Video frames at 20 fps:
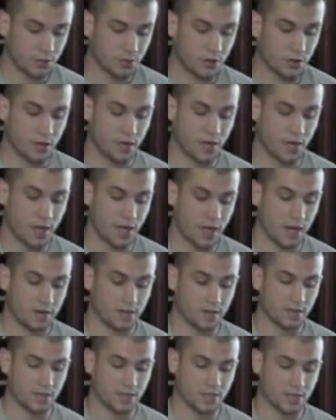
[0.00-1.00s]
are at high
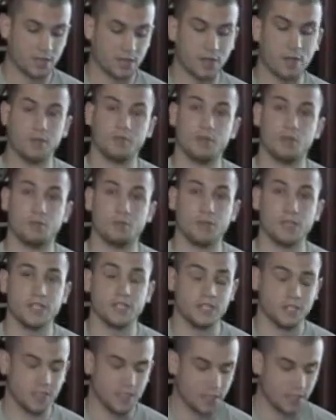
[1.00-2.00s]
risk of
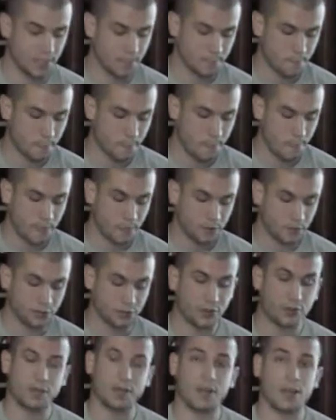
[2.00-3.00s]
obesity,
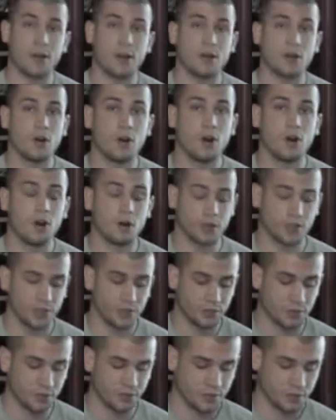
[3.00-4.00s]
drug and alcohol
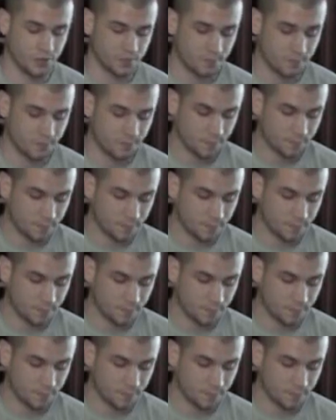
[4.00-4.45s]
use,